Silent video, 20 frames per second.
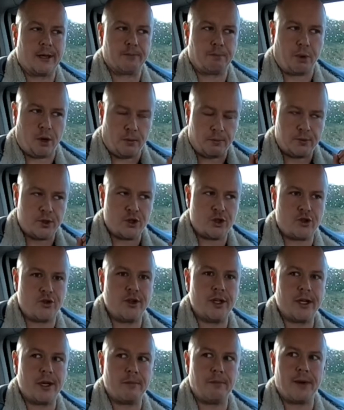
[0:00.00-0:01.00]
that pops
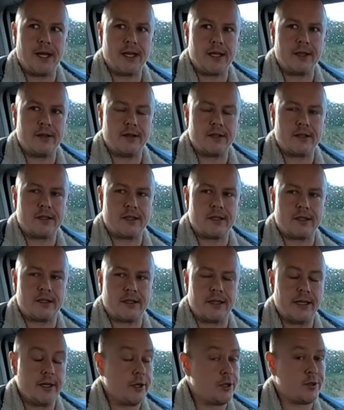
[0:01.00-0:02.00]
straight to mind,
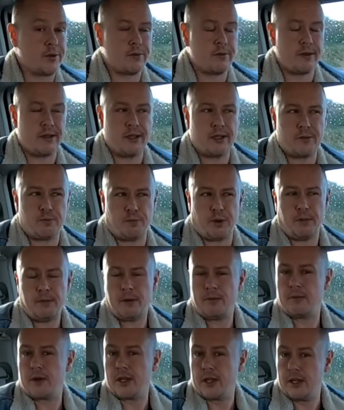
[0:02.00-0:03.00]
and it's
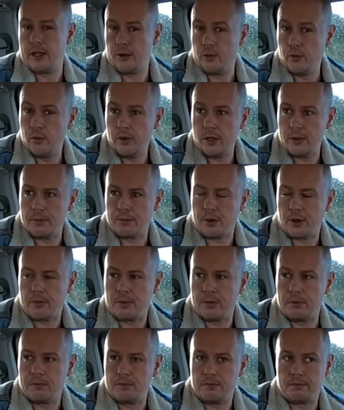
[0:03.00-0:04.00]
probably the only
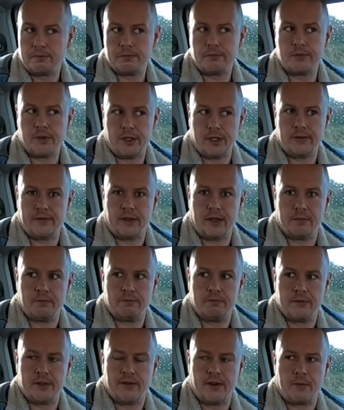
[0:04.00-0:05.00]
problem, if
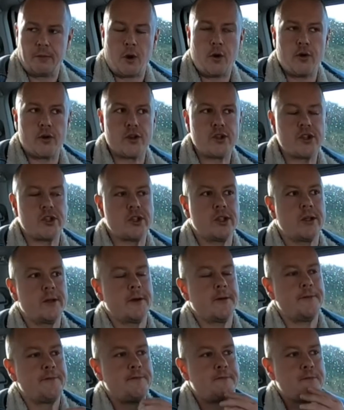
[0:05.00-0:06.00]
I'm honest,
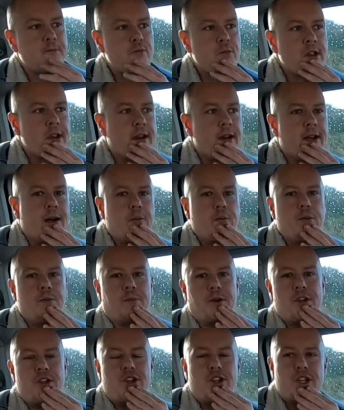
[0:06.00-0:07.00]
and that
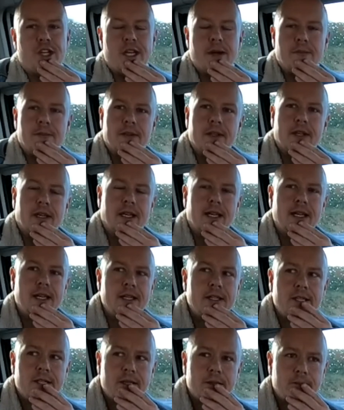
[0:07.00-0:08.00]
would be shaping the
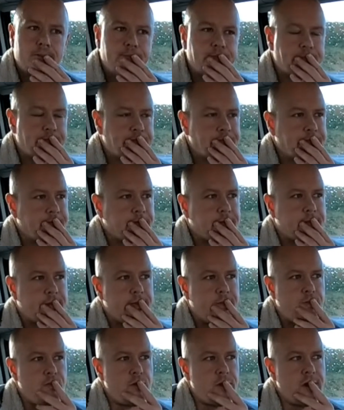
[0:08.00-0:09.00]
legs.
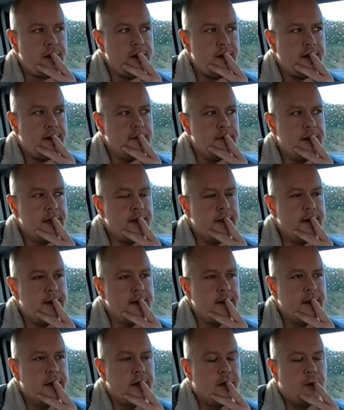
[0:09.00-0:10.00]
I
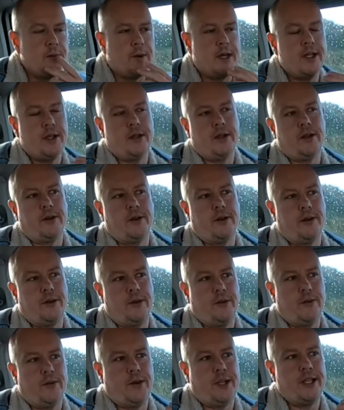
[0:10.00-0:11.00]
mean, when you
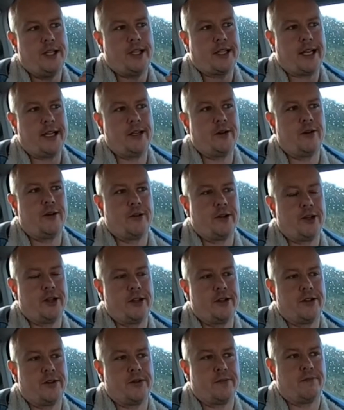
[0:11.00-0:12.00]
kind of look
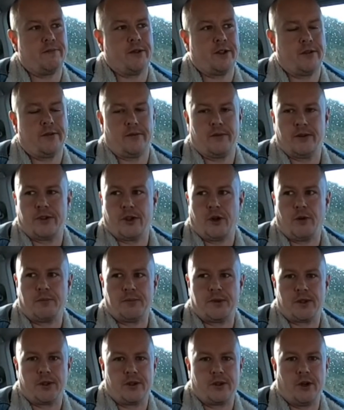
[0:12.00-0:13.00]
at it, the
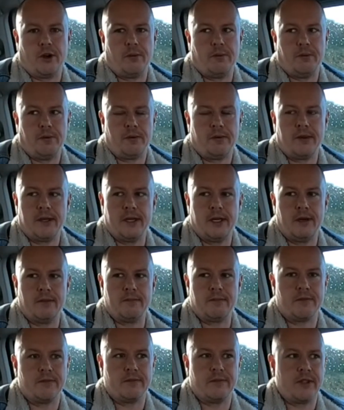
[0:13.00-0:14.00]
top's the top.
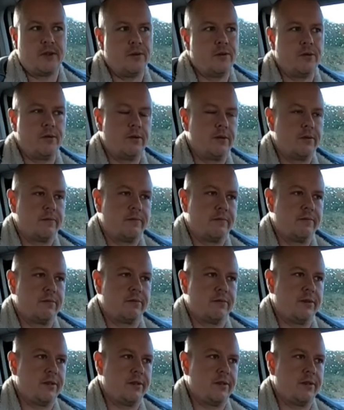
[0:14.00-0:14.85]
You know,